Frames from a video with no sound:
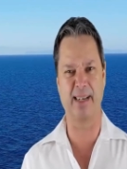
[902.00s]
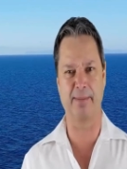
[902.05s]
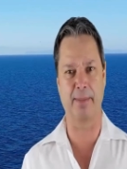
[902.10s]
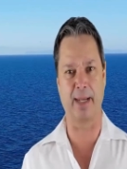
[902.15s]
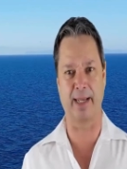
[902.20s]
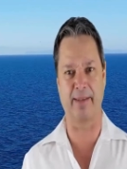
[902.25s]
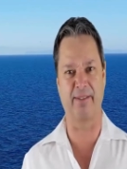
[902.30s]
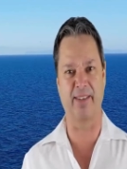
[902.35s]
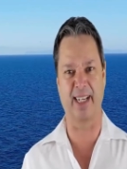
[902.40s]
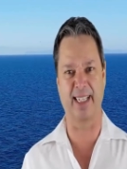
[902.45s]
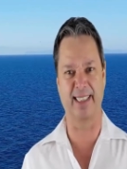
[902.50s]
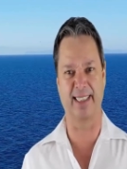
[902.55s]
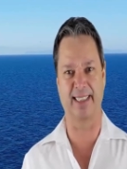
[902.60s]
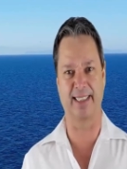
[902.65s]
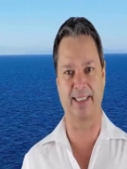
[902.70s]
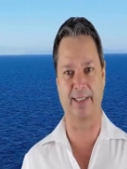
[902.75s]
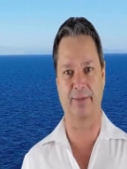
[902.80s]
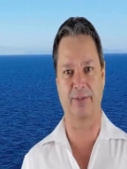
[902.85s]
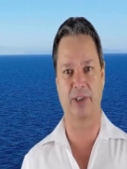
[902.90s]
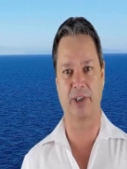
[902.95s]
and my
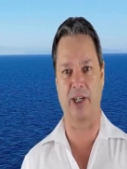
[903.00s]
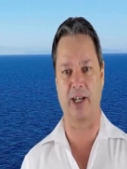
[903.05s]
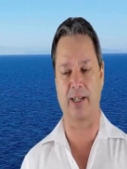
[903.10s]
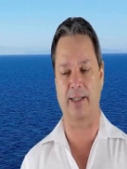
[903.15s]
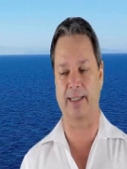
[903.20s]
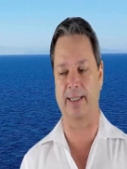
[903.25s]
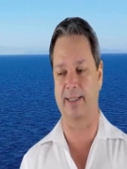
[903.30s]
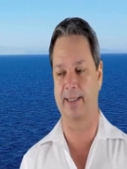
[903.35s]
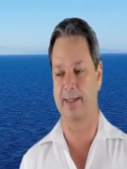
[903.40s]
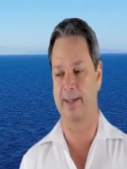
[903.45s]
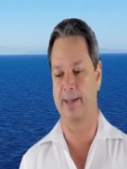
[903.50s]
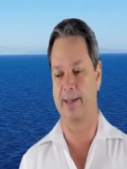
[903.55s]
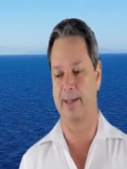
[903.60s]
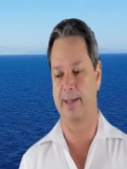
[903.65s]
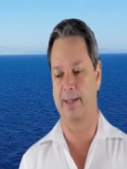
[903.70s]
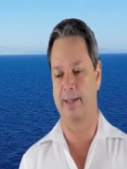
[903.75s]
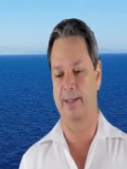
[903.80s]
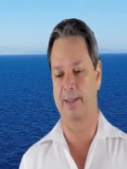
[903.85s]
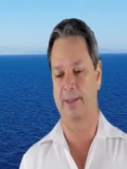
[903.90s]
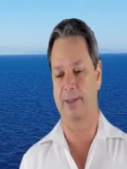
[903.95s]
vices of chocolate.
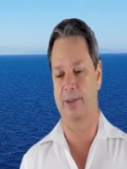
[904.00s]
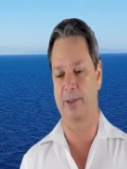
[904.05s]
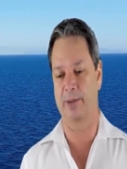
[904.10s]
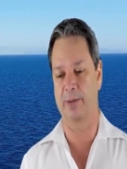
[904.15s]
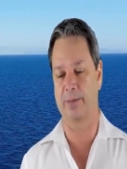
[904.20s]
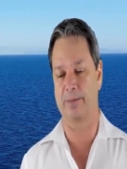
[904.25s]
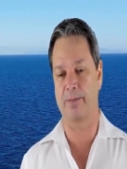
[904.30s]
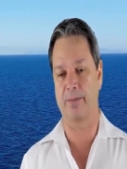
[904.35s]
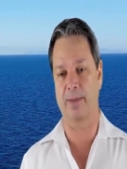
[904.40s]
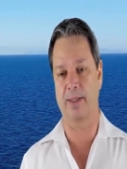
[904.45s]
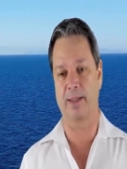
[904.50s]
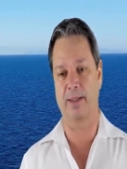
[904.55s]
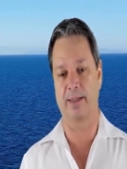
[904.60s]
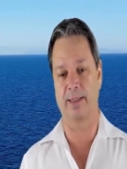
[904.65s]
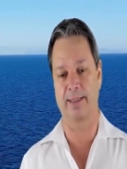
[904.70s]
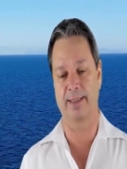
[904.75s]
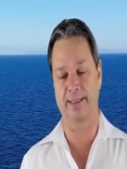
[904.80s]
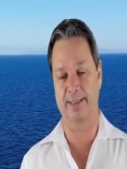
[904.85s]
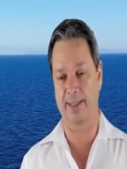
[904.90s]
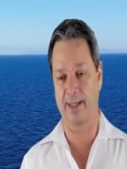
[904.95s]
So the
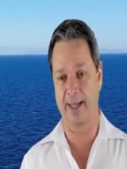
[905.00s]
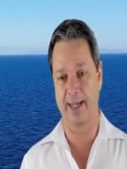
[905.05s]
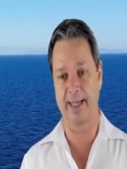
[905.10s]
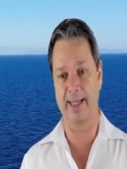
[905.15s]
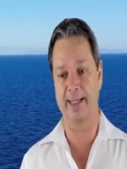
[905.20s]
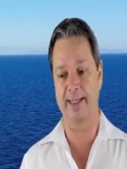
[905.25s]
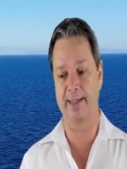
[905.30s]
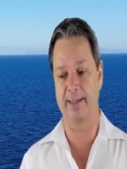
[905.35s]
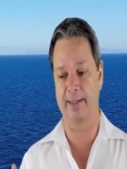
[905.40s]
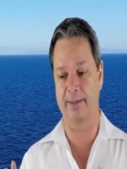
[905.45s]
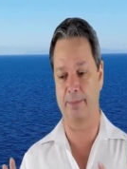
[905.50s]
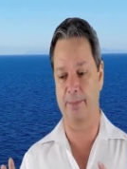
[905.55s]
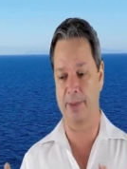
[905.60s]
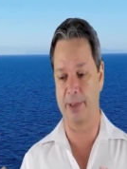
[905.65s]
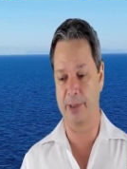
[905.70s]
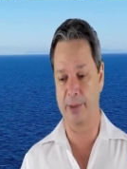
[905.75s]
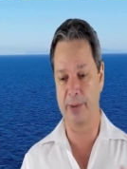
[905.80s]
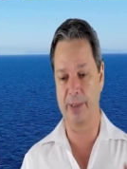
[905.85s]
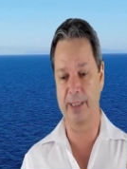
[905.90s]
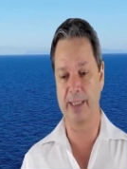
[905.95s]
design, the
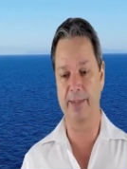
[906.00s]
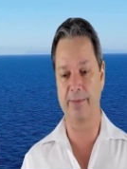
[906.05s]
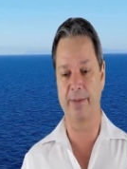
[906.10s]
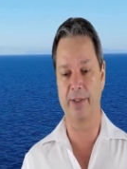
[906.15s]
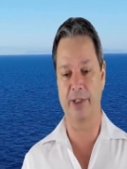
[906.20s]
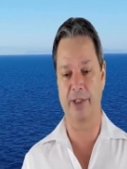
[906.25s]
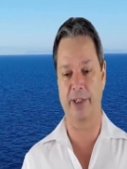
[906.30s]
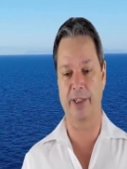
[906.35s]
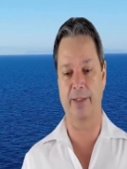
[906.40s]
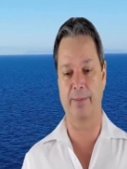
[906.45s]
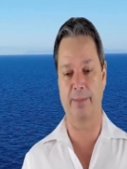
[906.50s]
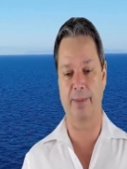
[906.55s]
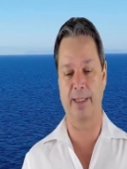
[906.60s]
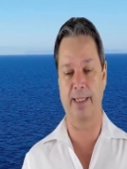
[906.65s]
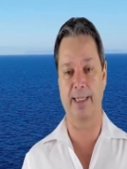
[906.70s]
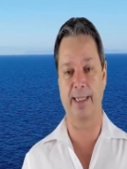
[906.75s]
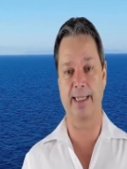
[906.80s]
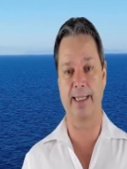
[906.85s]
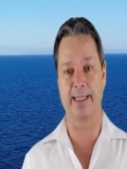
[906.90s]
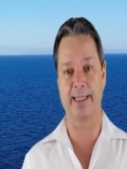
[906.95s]
beauty of the ship
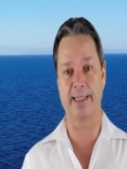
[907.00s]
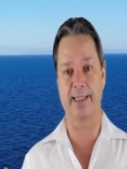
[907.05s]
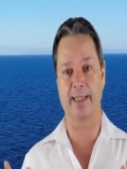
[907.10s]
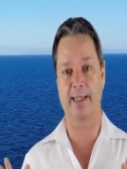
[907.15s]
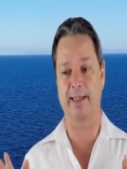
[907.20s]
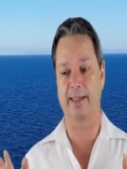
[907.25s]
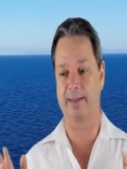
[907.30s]
is,